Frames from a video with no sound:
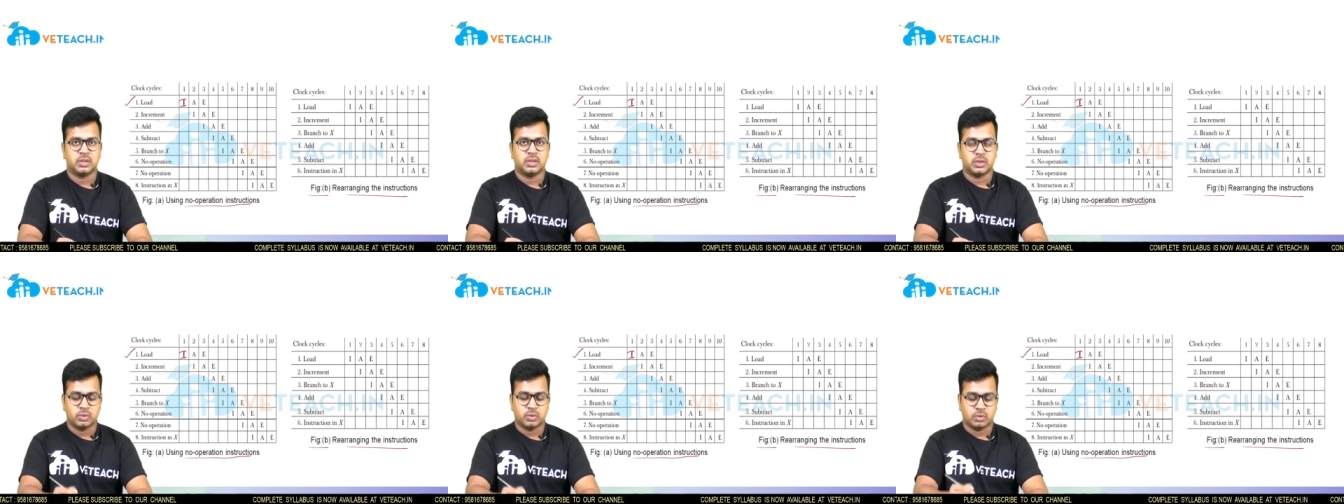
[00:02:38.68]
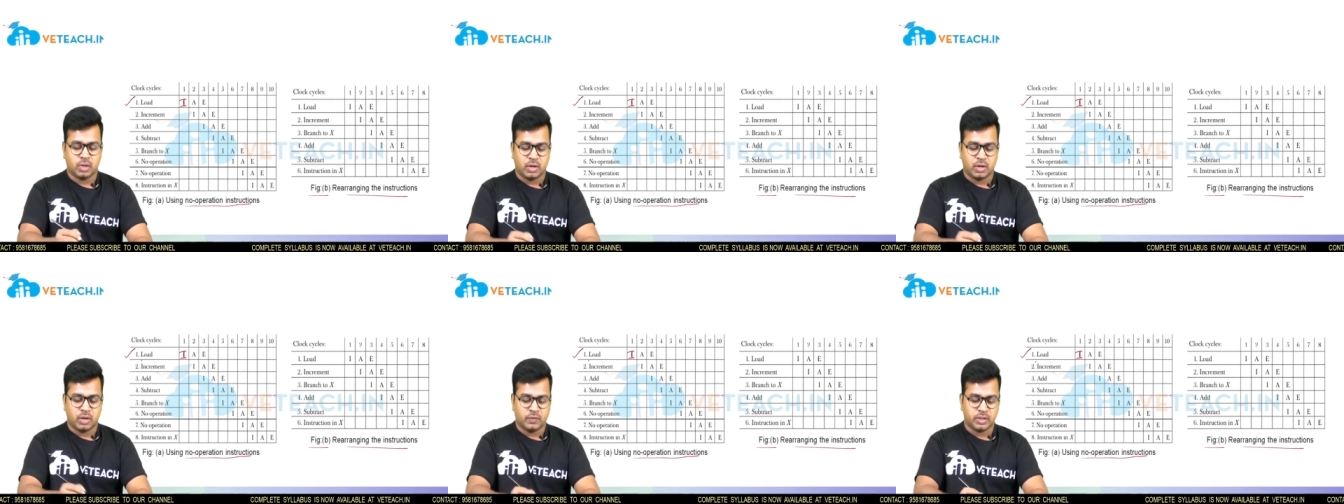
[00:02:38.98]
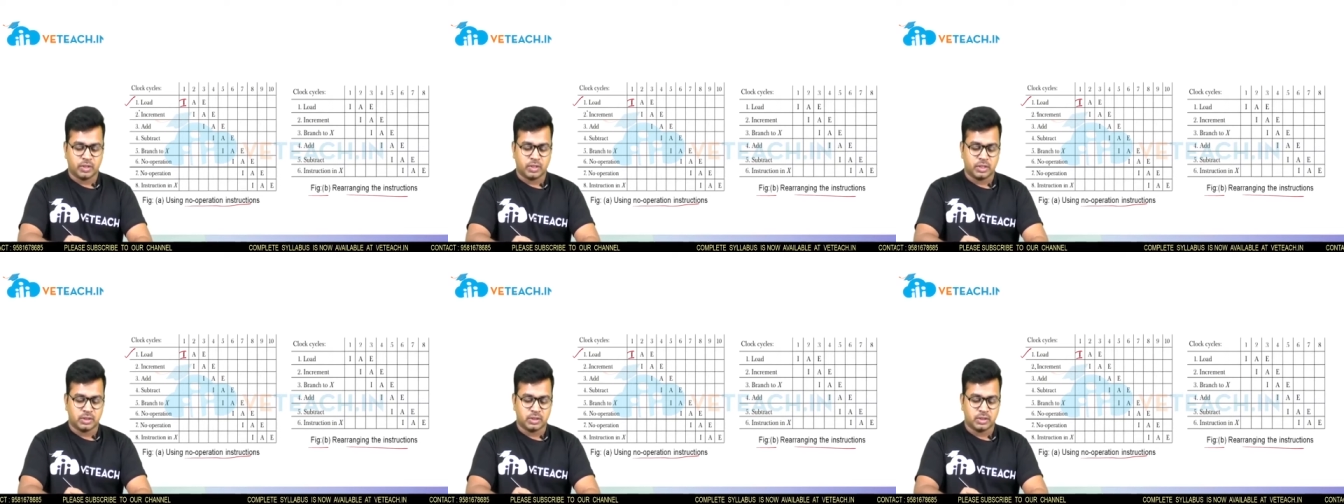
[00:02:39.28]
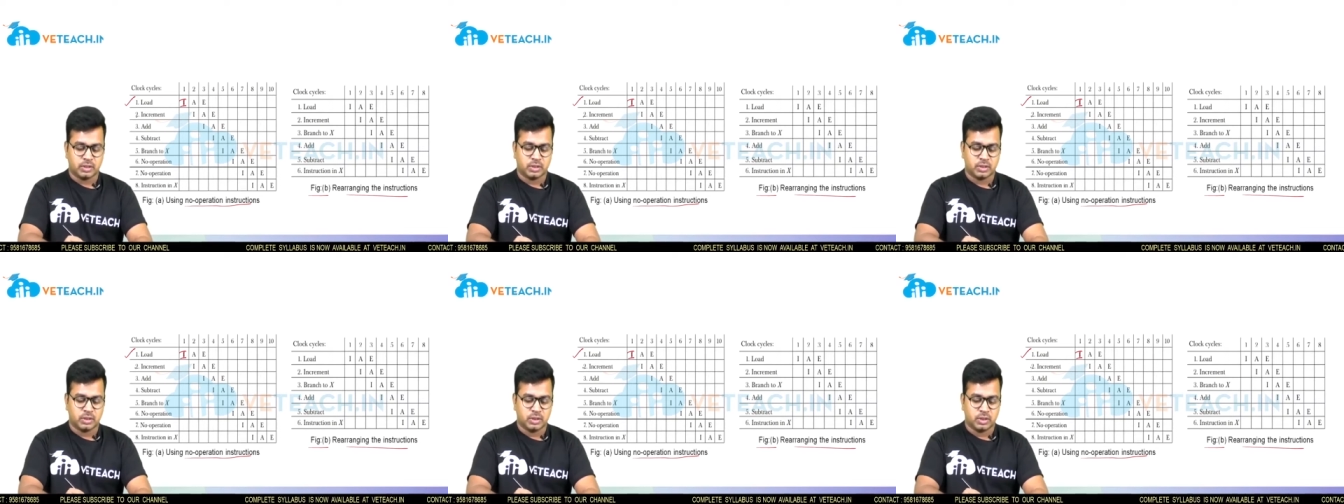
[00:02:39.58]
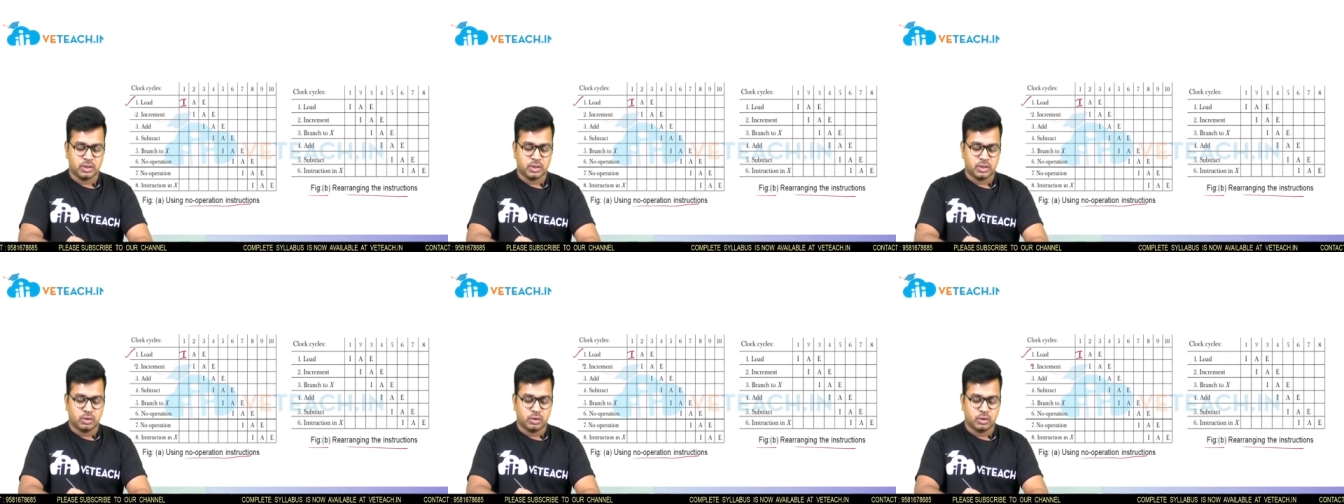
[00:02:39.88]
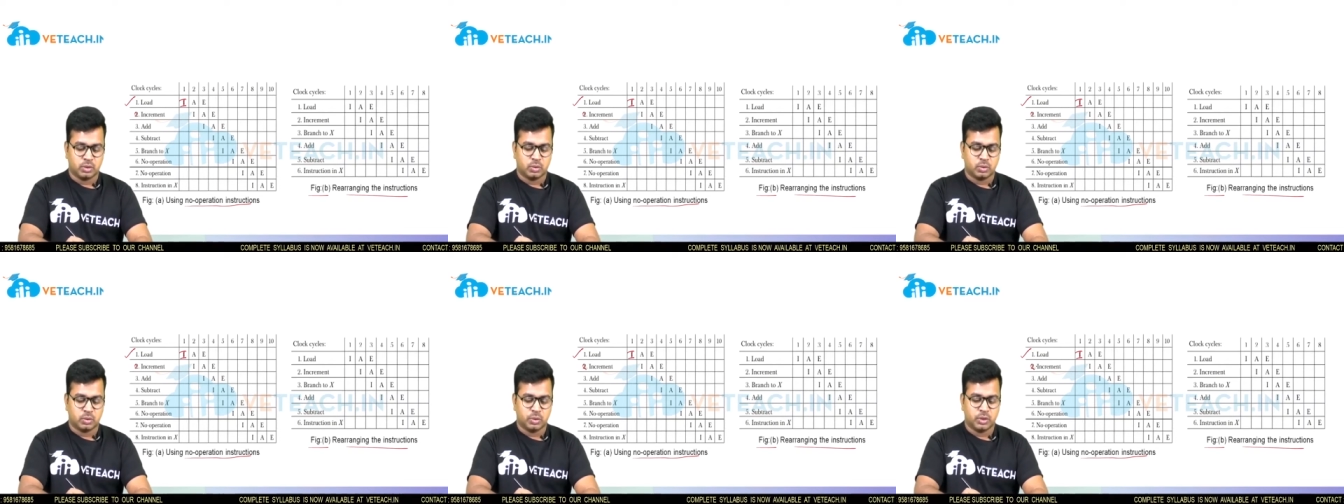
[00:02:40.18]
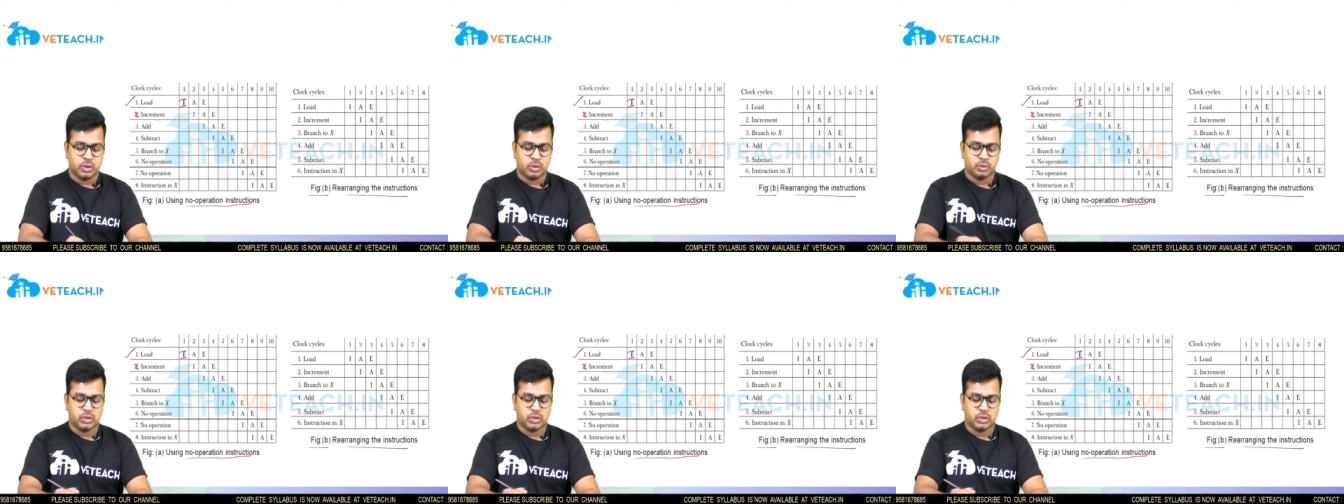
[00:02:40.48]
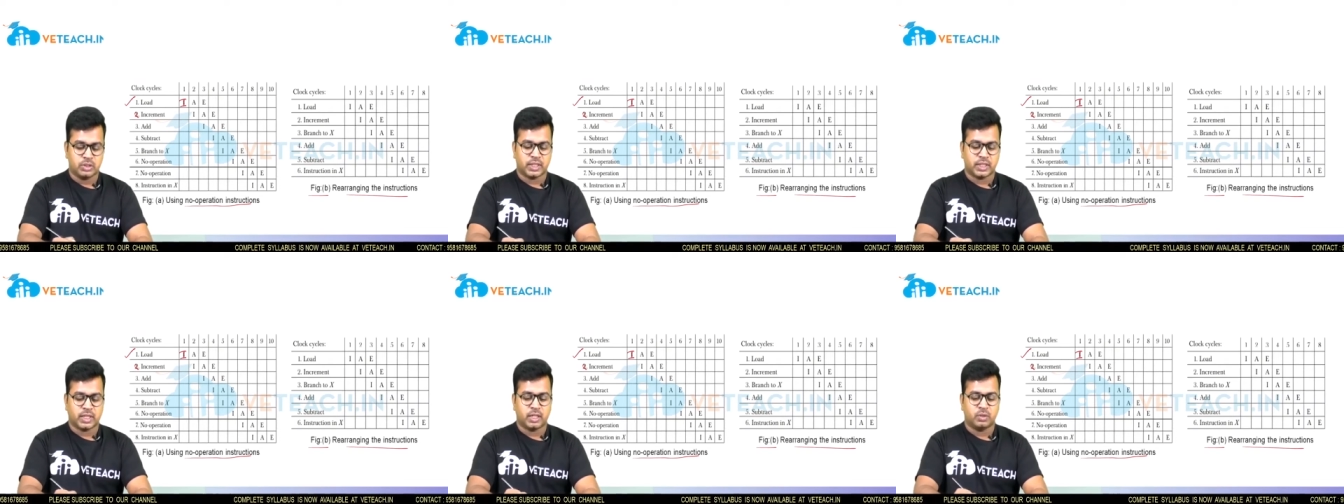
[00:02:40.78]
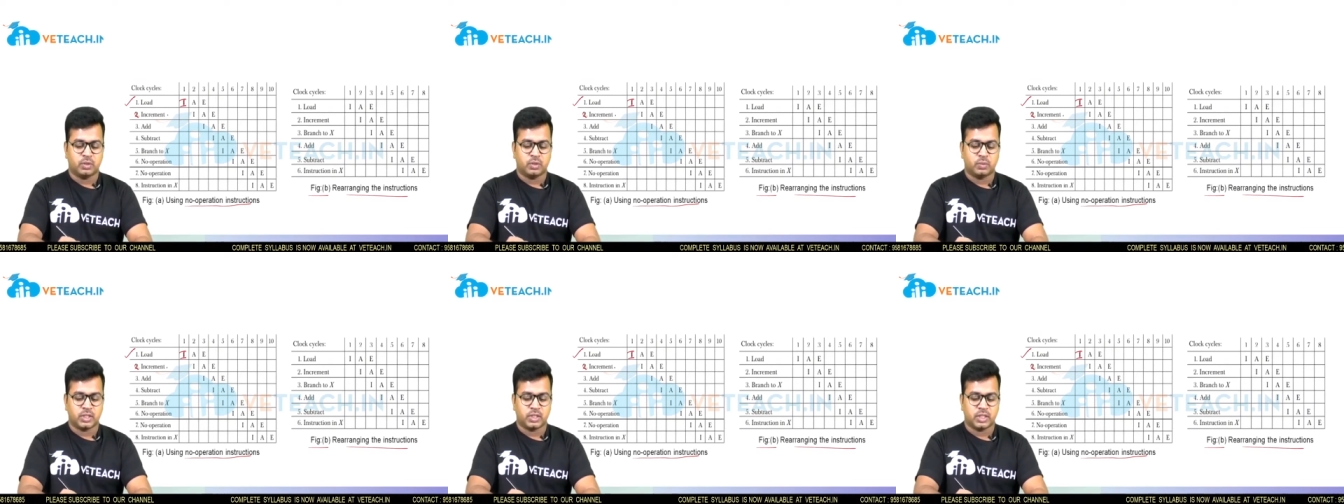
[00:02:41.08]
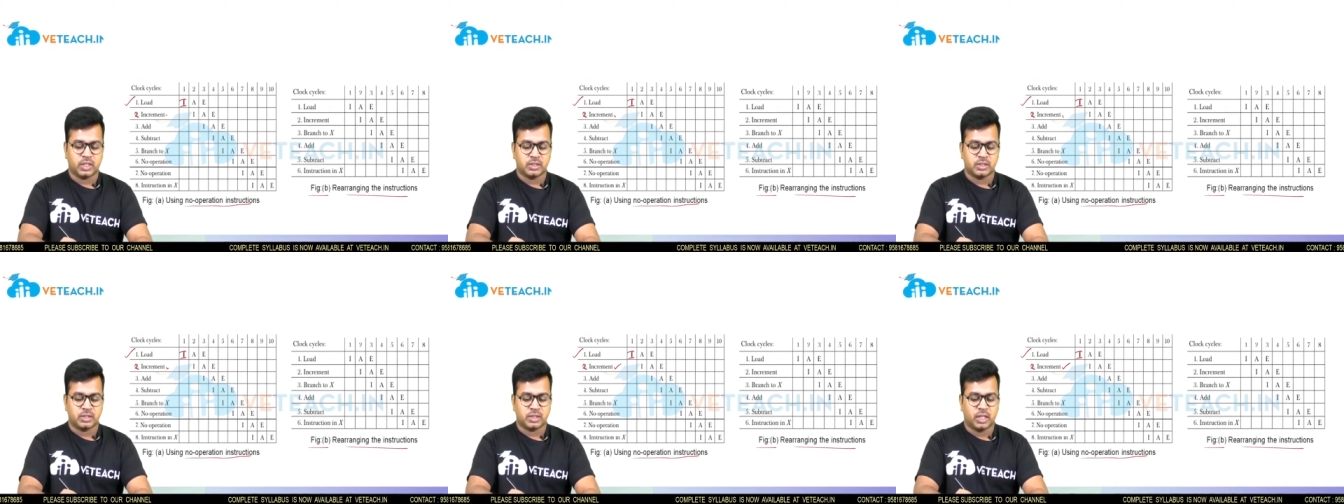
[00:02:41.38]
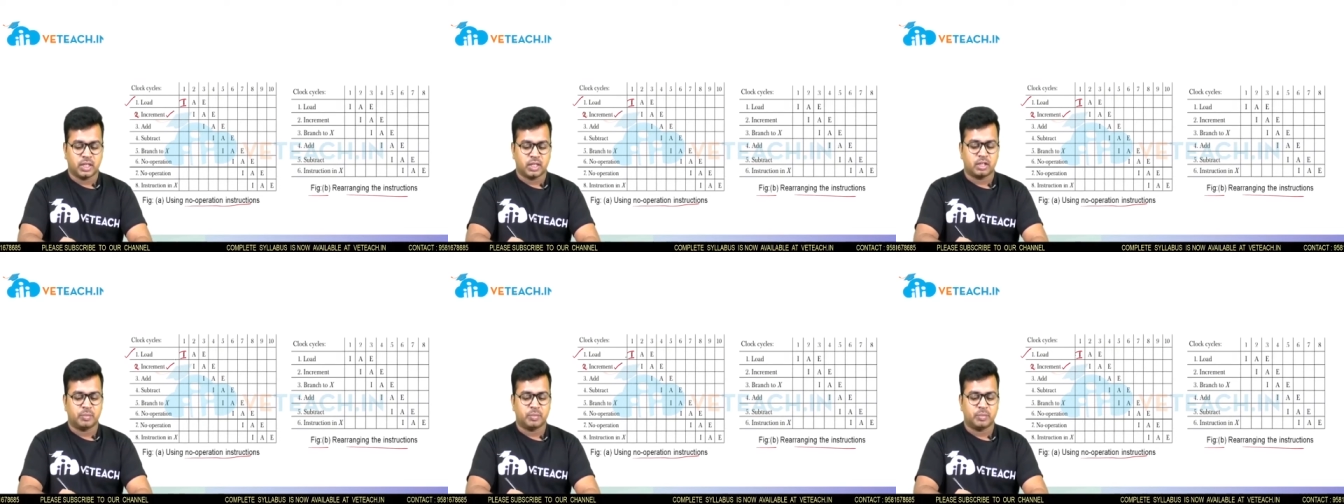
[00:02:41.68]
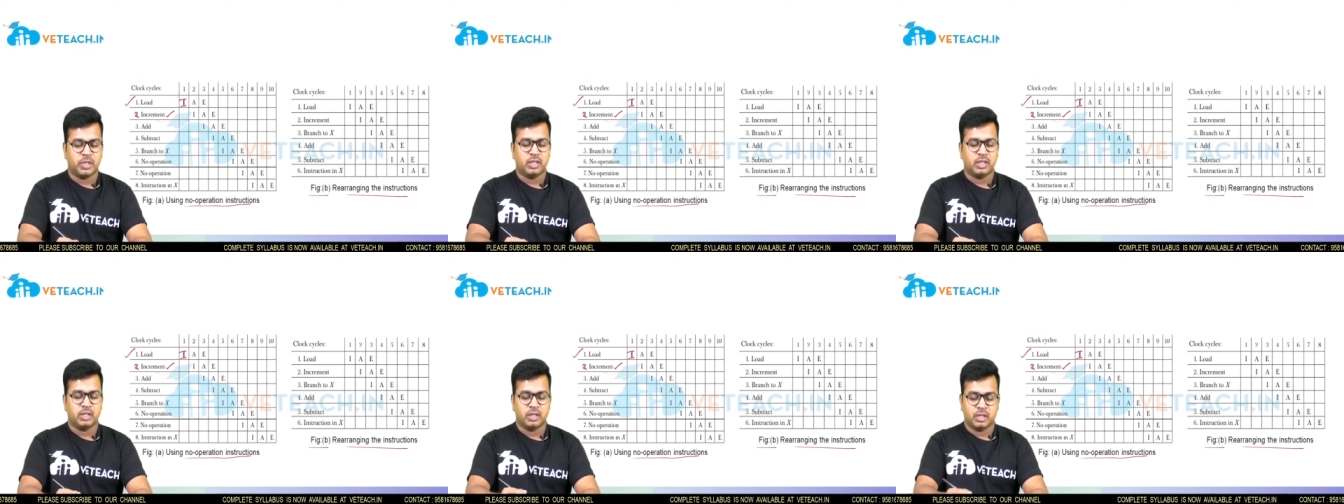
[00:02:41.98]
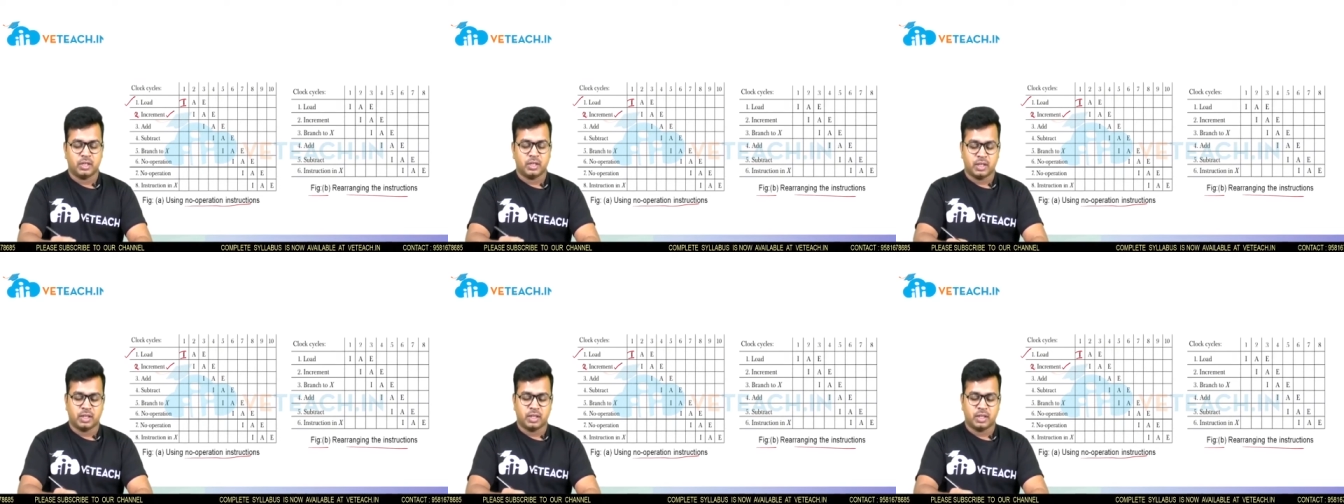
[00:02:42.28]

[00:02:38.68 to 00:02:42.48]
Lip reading: So after this, you are going to the second one, that is increment,